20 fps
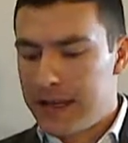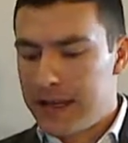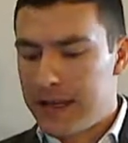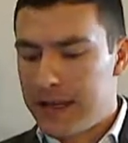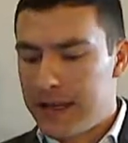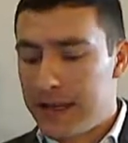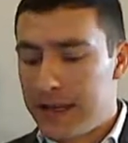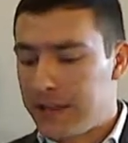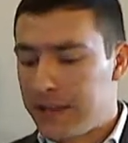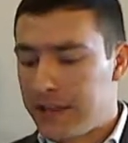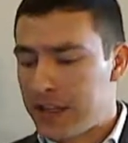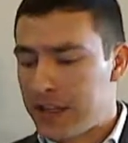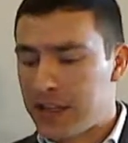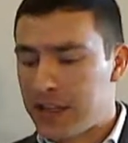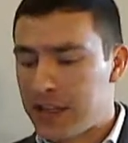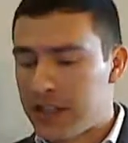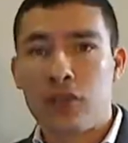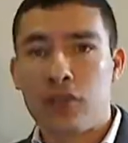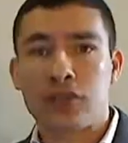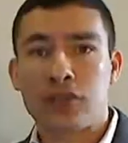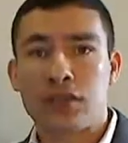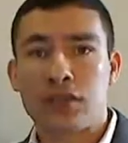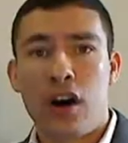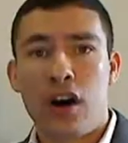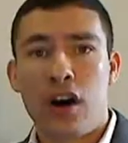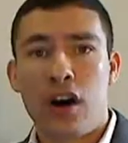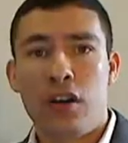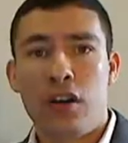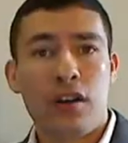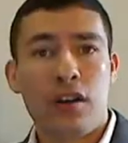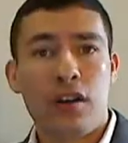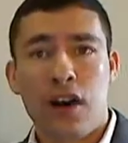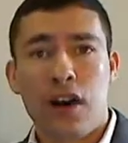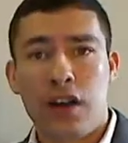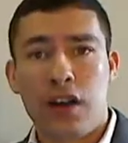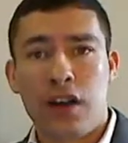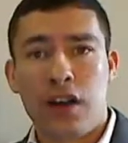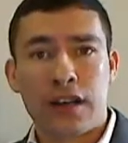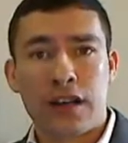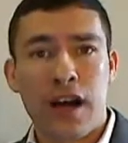is just the most
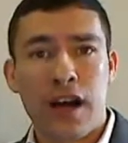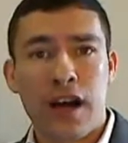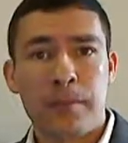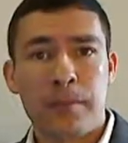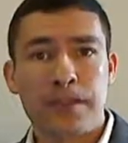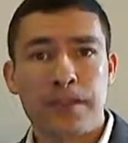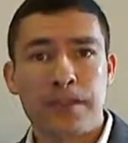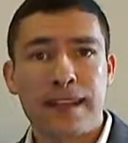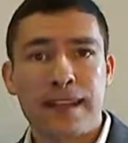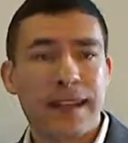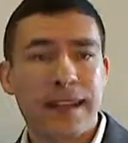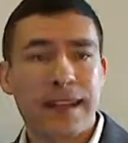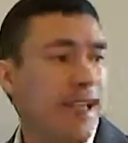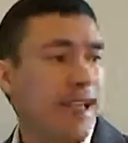all-encompassing.